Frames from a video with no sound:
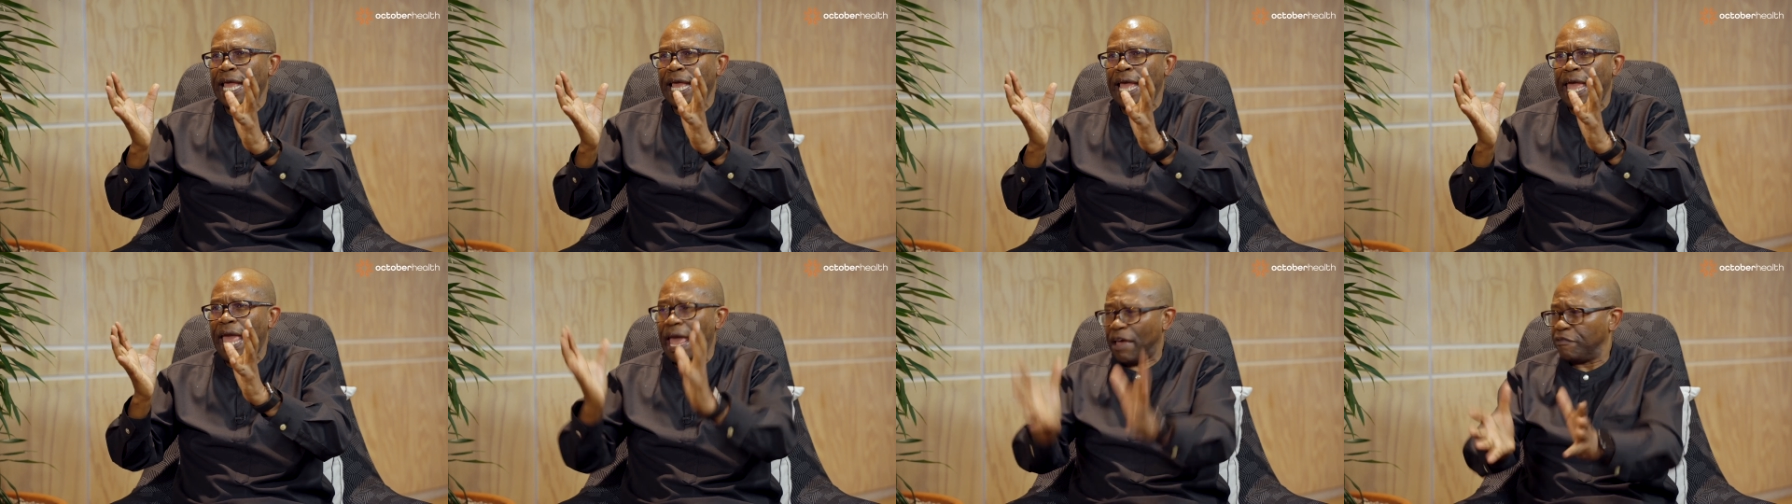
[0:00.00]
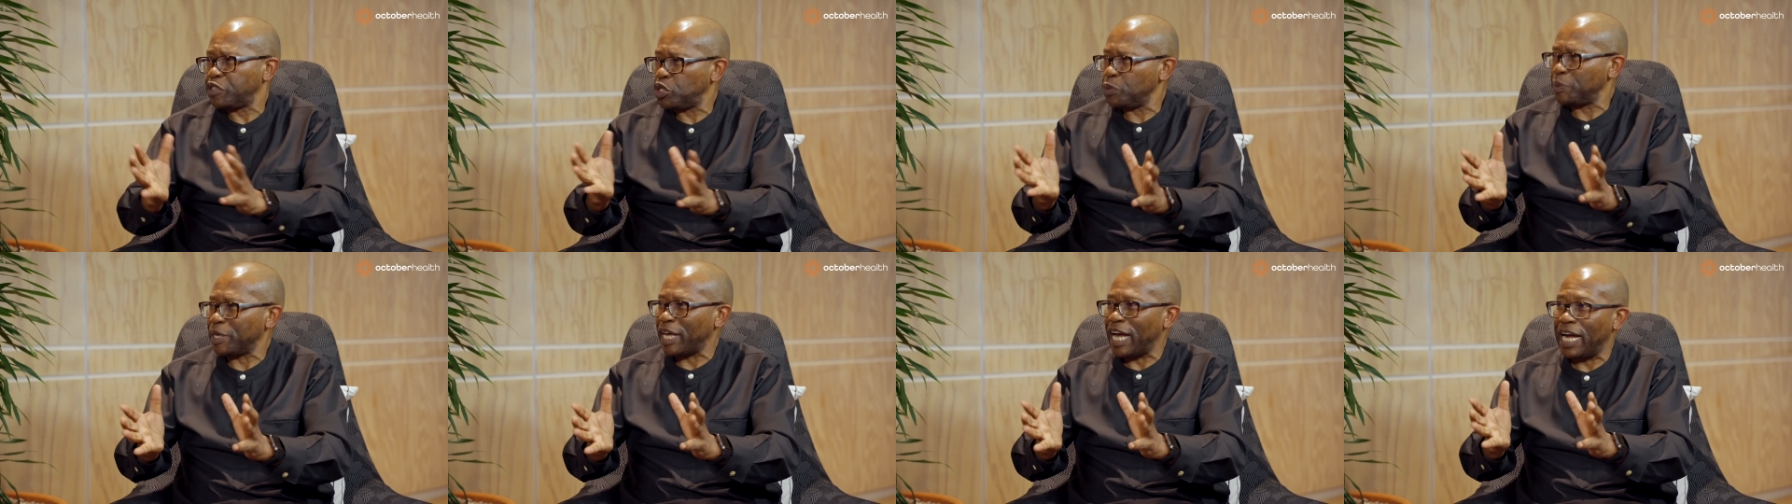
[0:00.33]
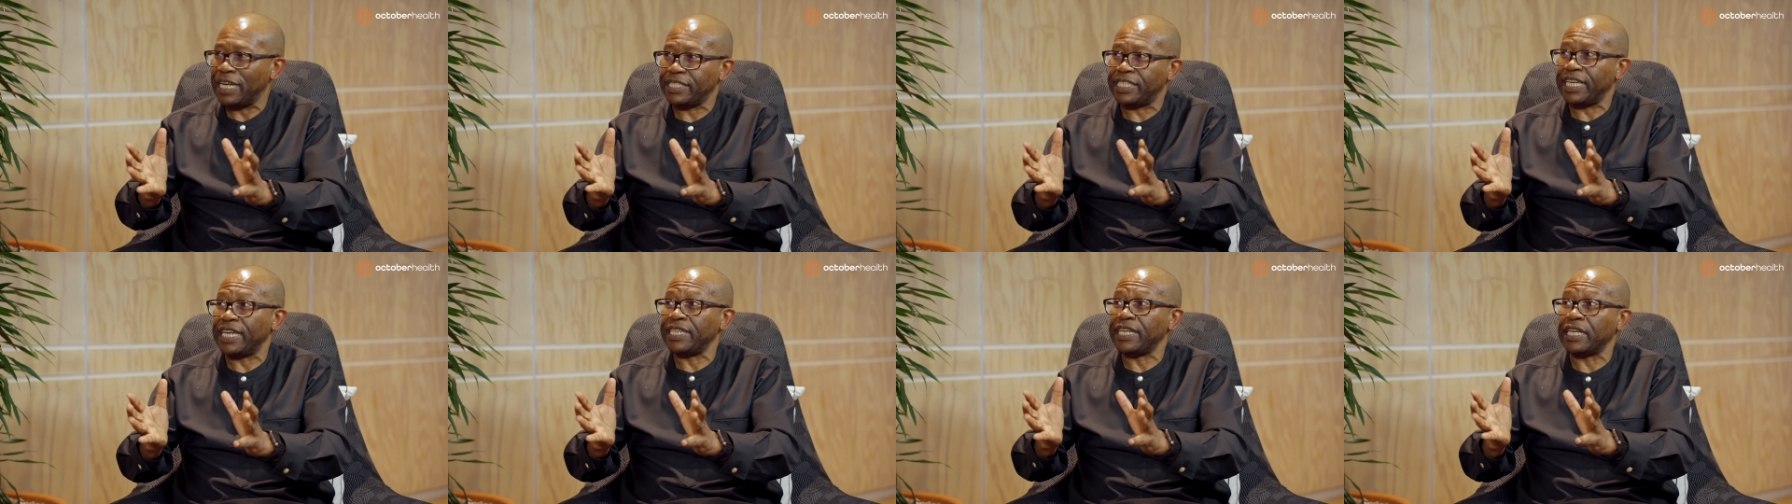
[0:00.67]
have to be
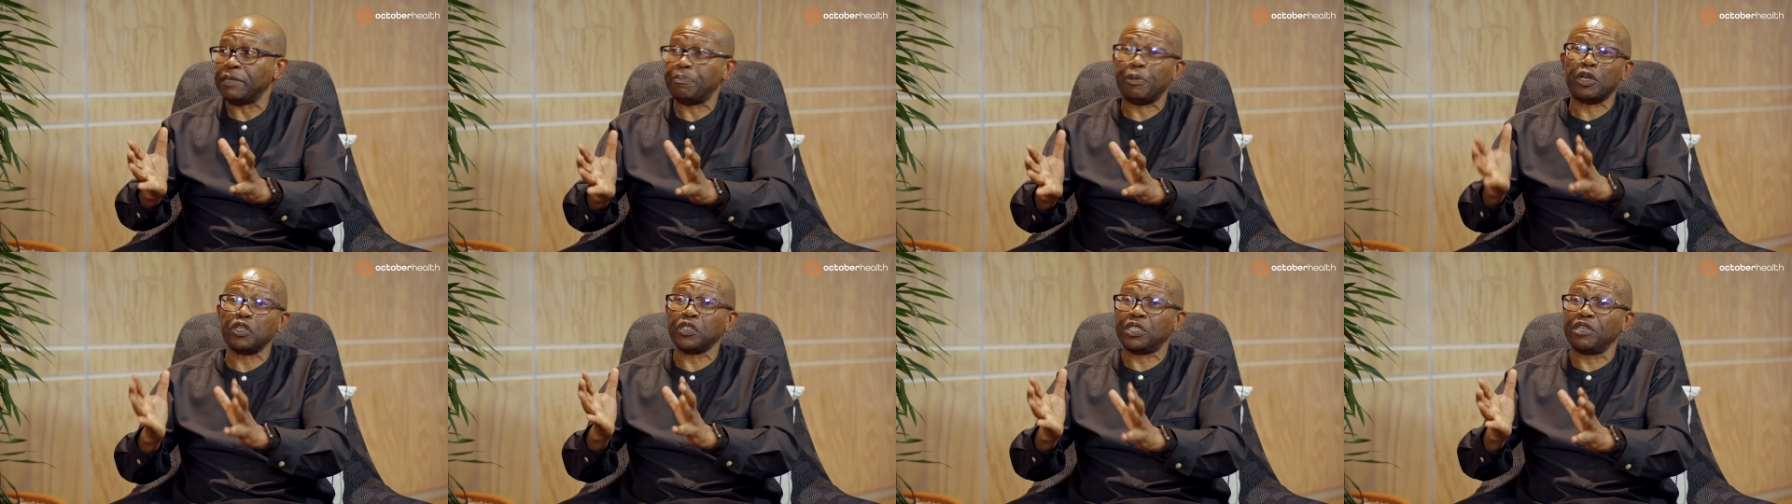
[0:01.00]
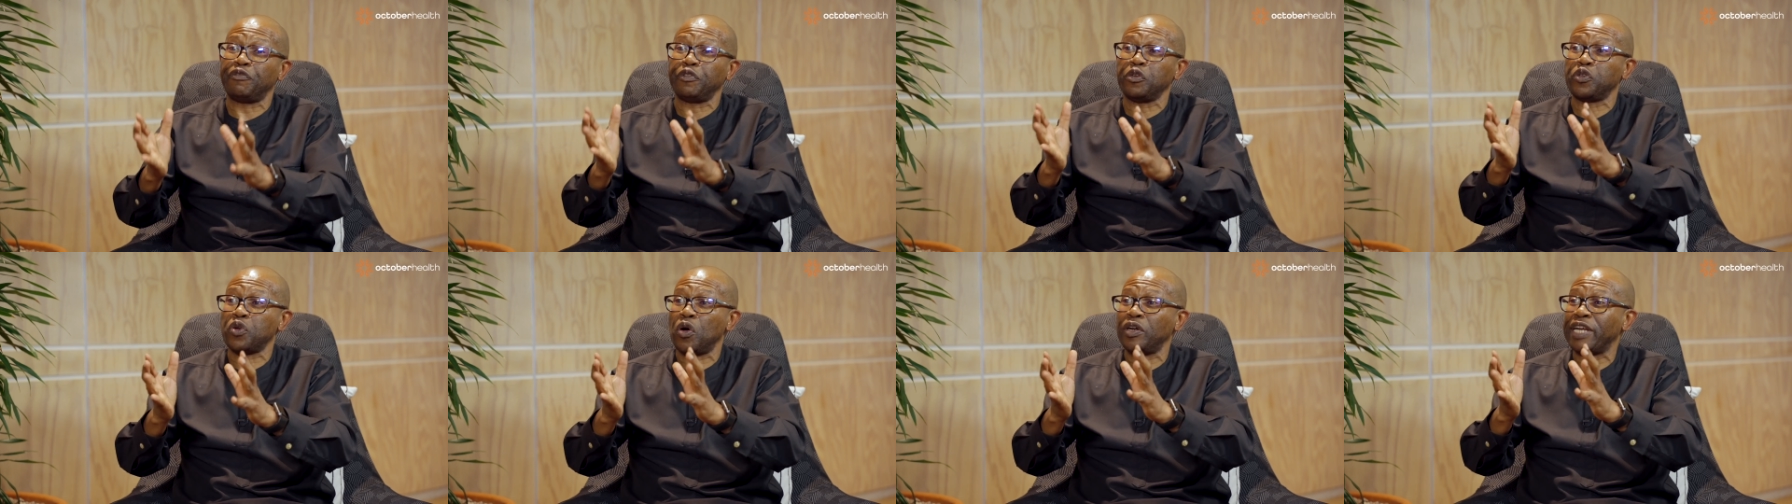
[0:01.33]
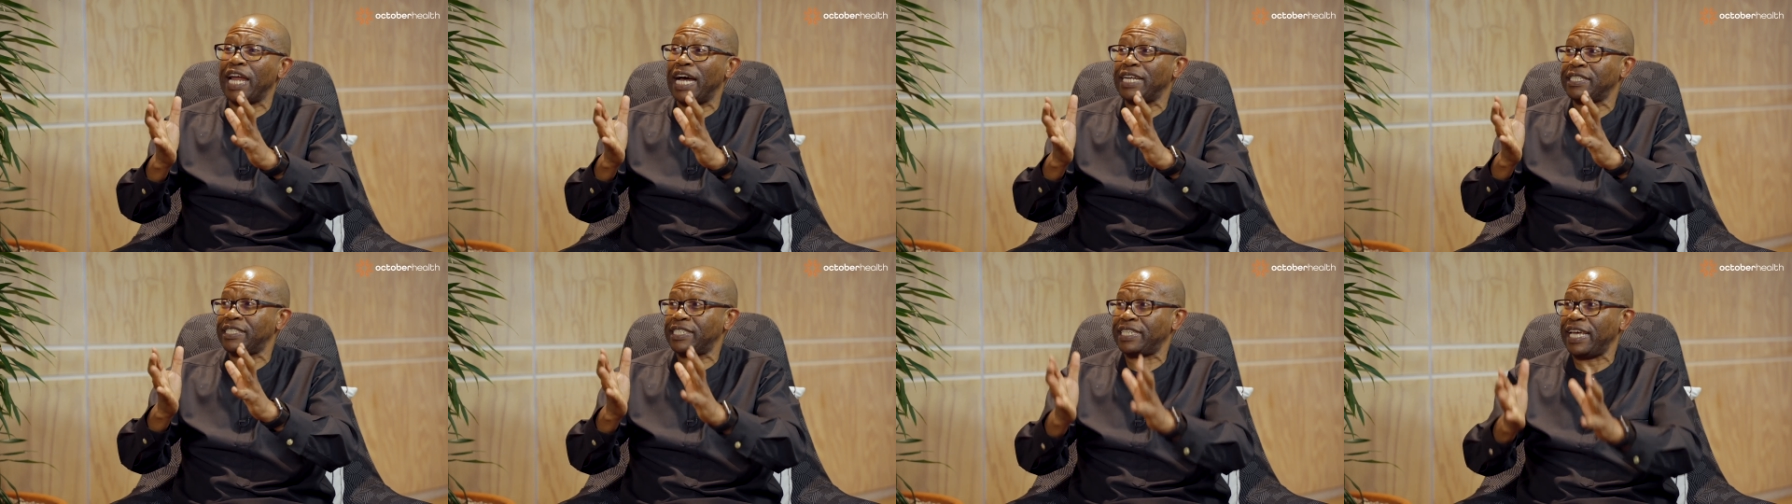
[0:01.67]
attended, because if you
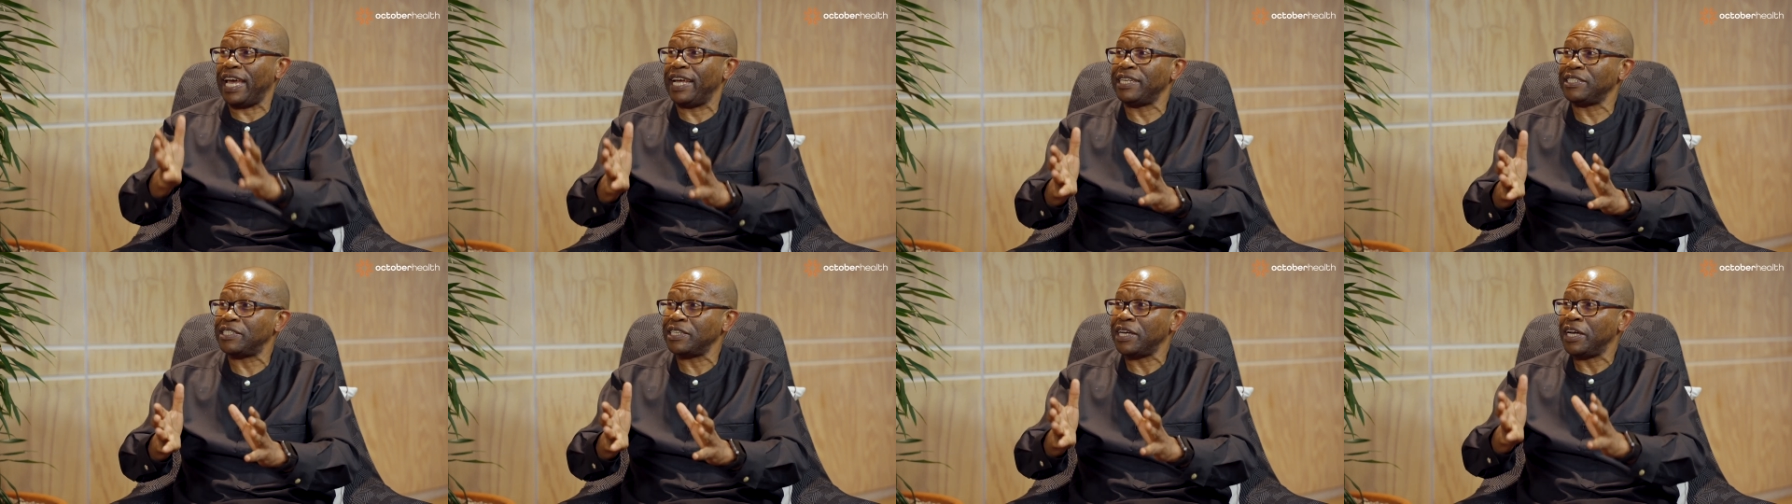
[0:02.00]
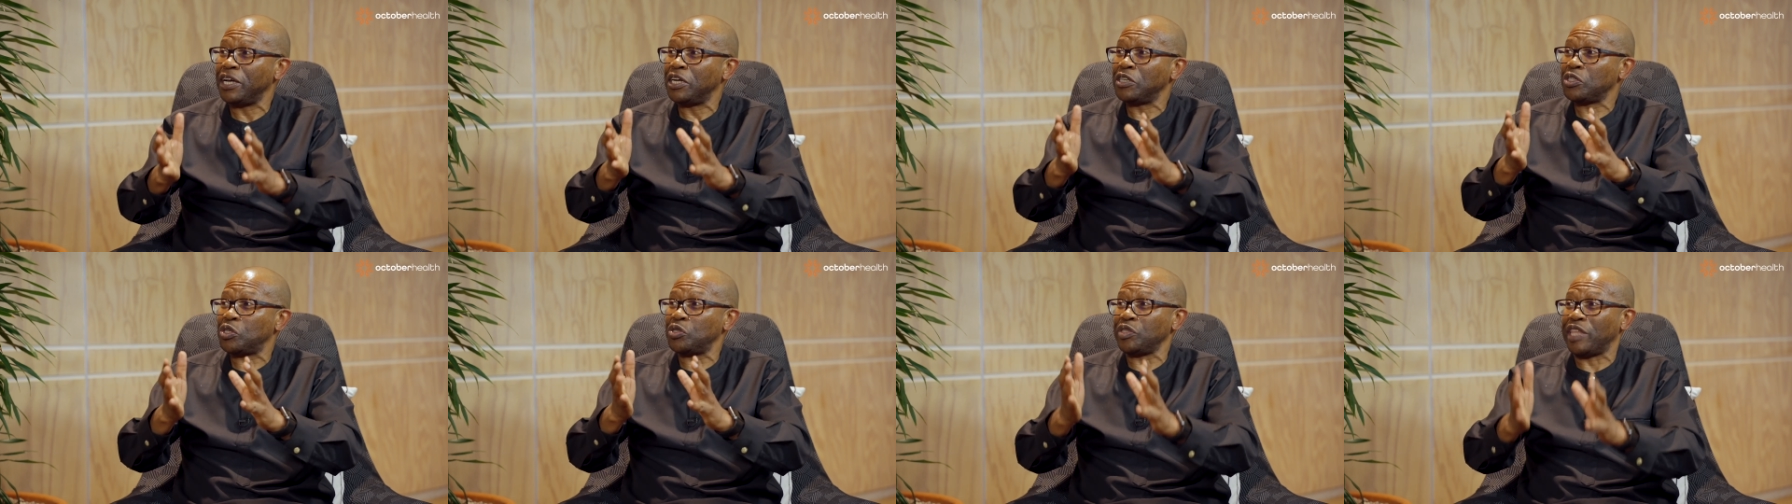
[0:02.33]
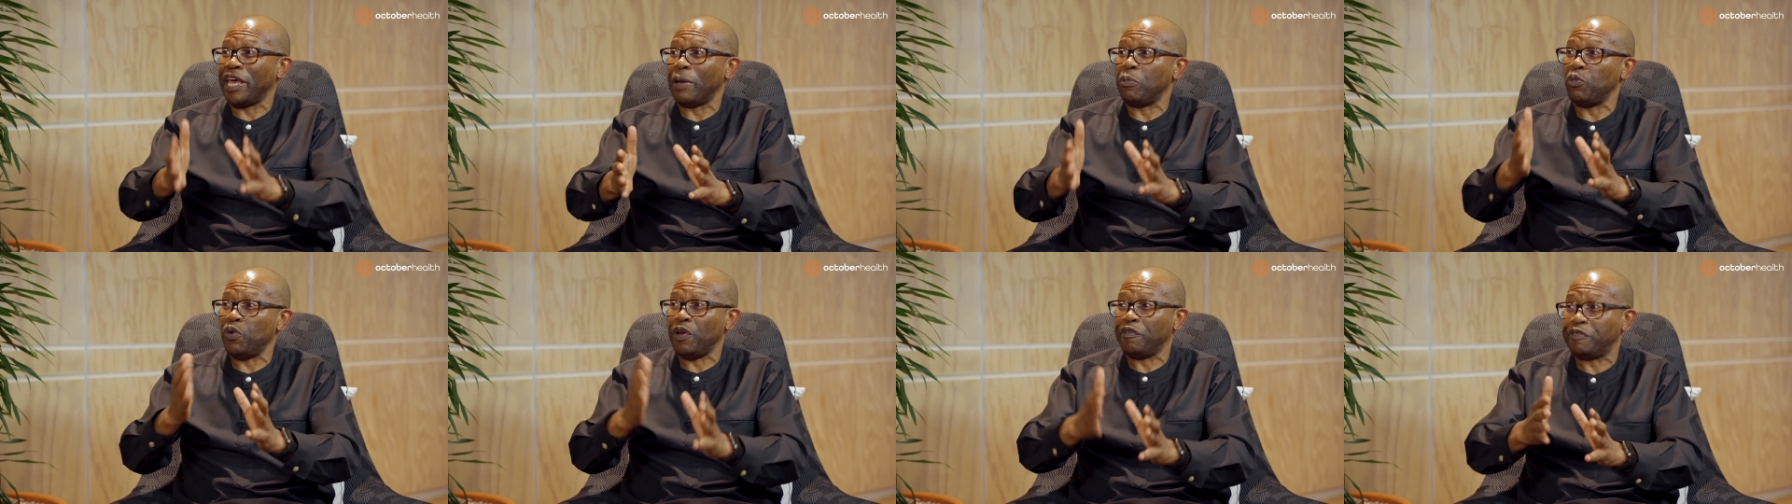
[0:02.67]
don't attend to
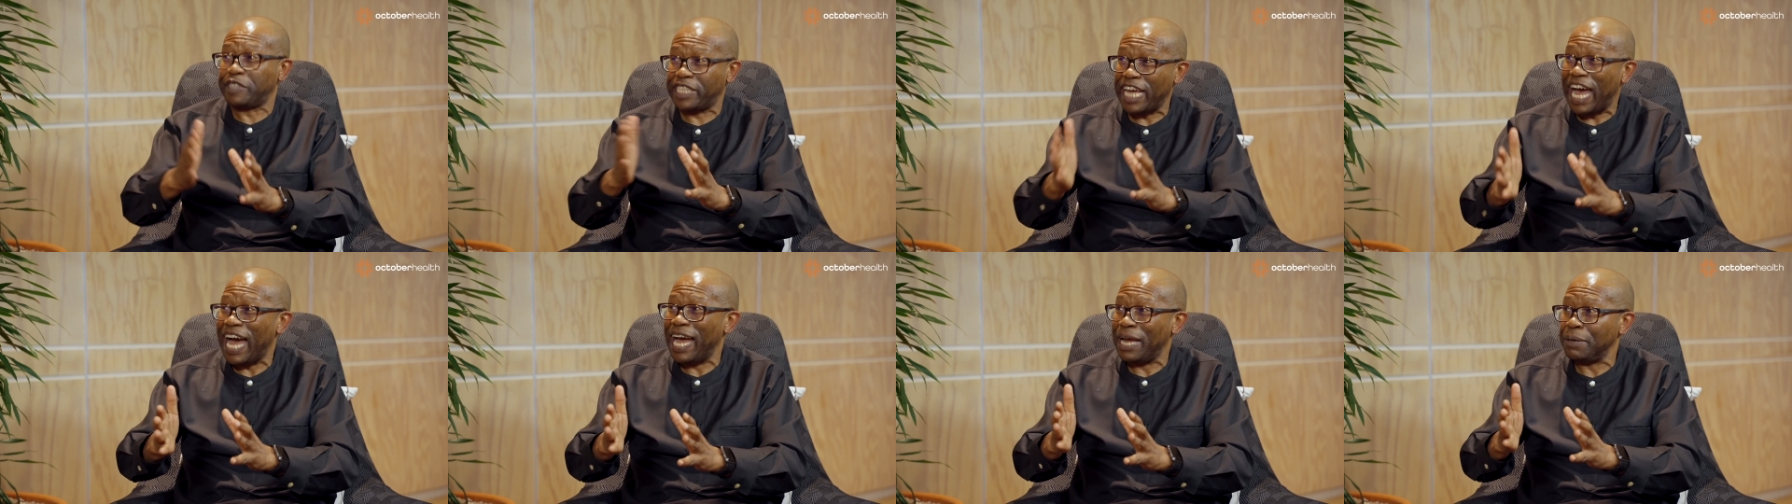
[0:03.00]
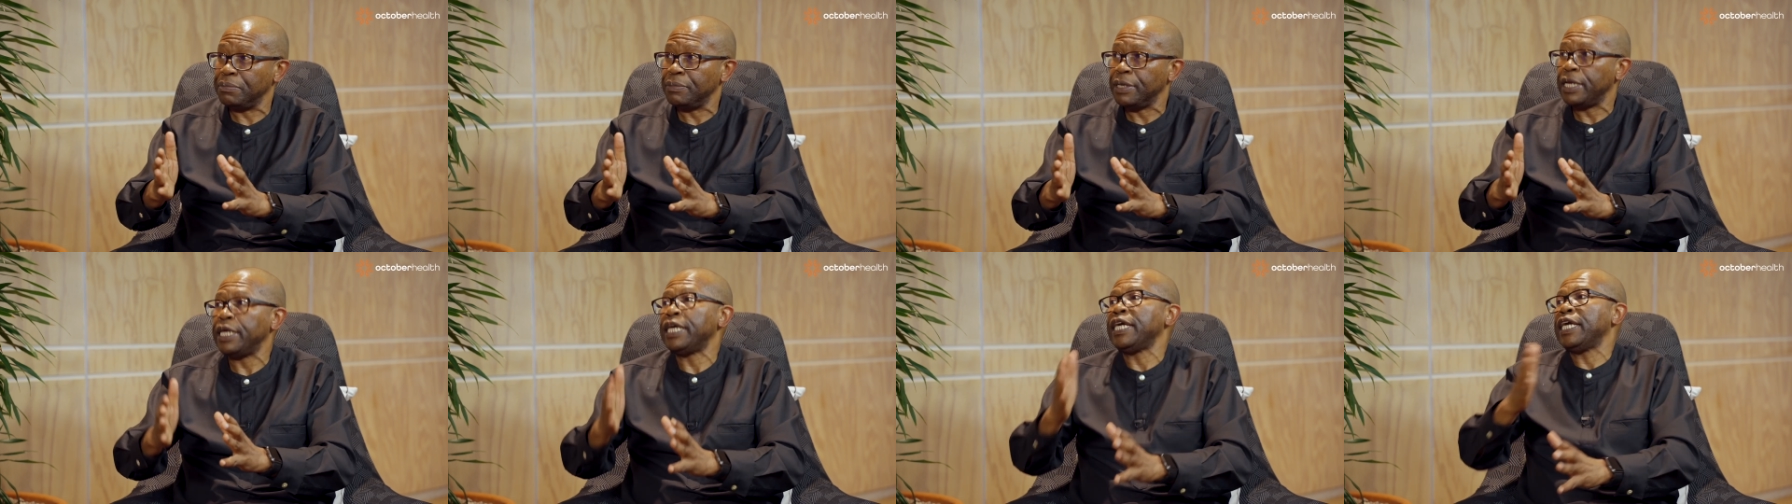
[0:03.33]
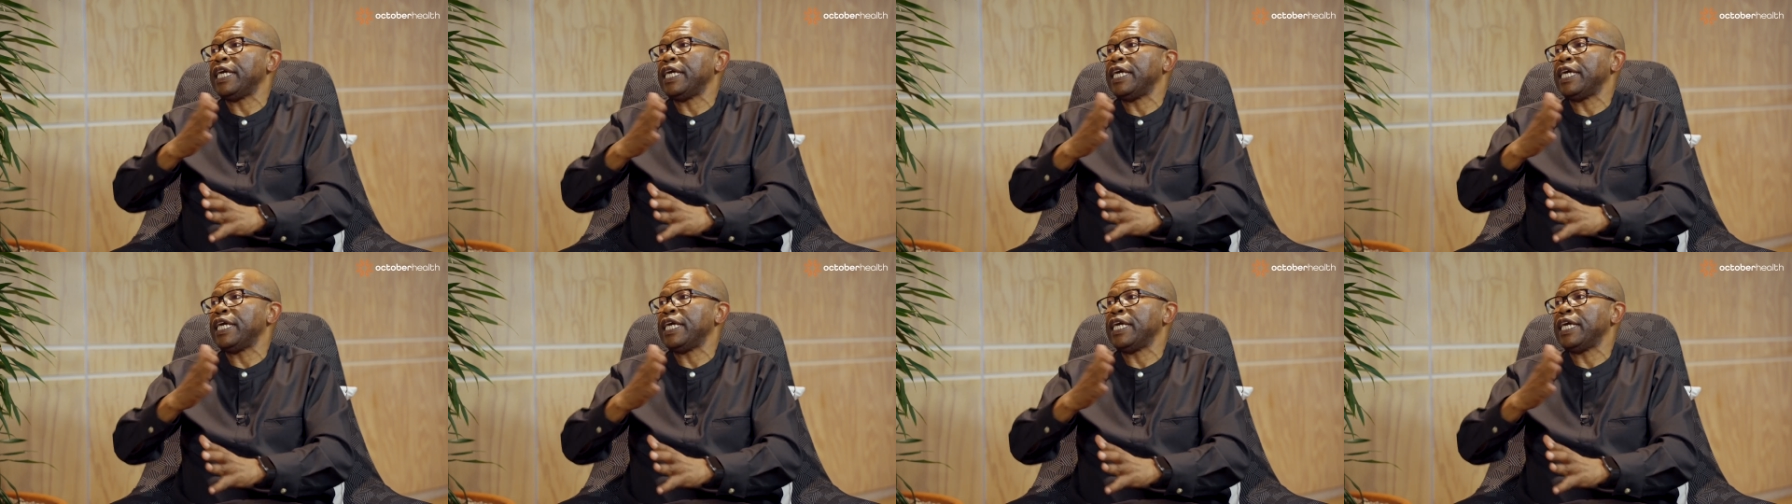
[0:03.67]
them with time,